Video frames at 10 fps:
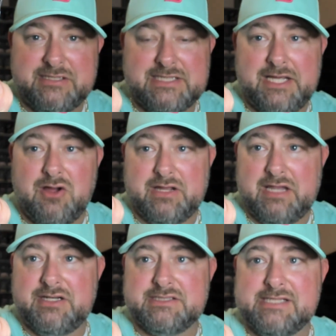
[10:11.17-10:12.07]
me tell you, I'll
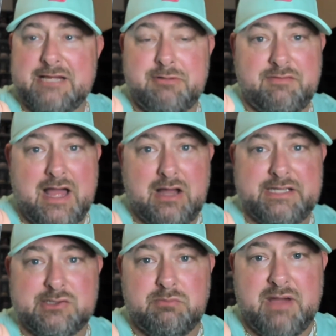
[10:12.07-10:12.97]
give you an example of how it
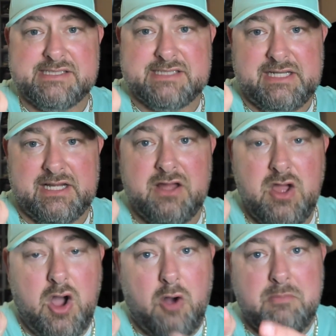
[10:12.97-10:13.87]
is on my skin.
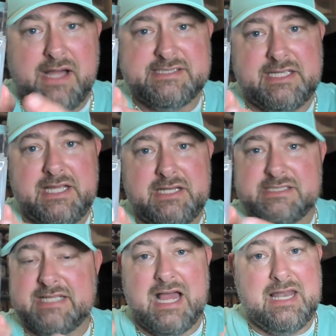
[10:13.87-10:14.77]
On my skin,
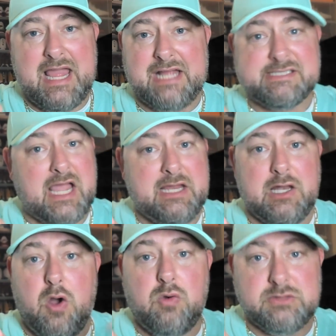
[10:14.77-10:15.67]
this guy lasts a
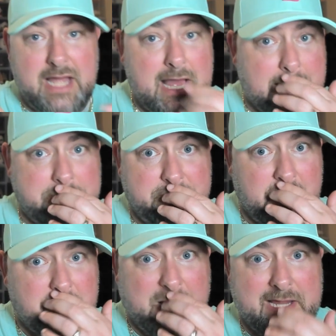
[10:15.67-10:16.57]
long time.
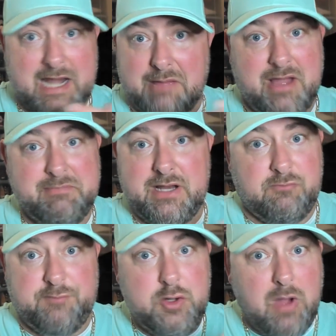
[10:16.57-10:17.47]
Okay. And I might be
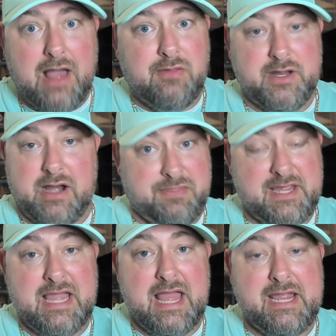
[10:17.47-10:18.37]
no few out there. I
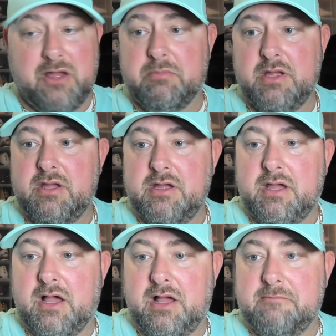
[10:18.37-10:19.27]
think I
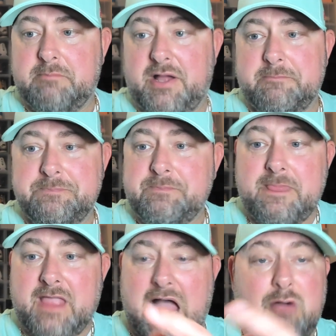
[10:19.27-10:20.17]
am. But
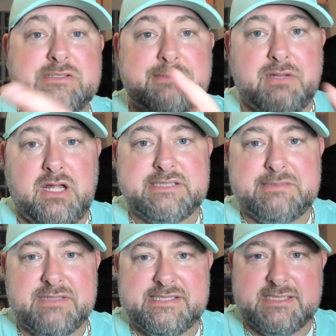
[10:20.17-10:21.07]
I was in
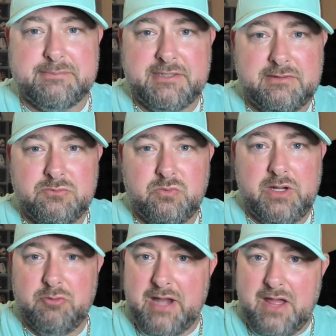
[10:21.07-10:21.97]
Biloxi, Mississippi.
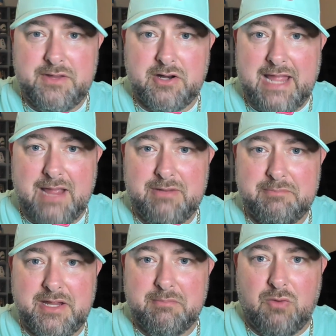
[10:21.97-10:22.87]
We were down there
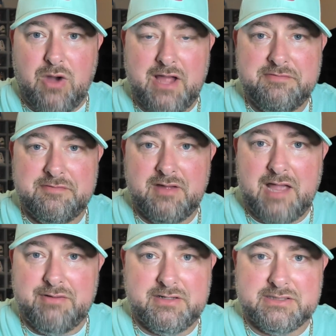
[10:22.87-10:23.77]
gambling, me and my wife,
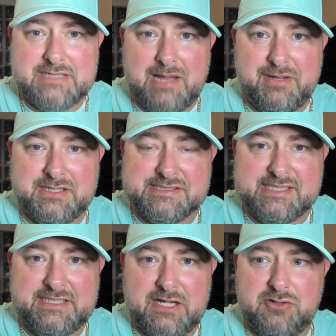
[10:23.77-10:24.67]
having a good time at the
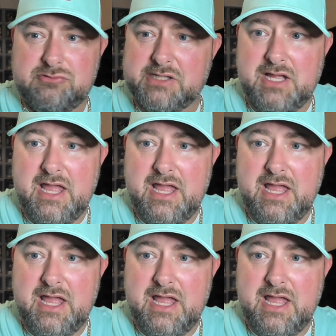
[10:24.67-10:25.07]
casinos.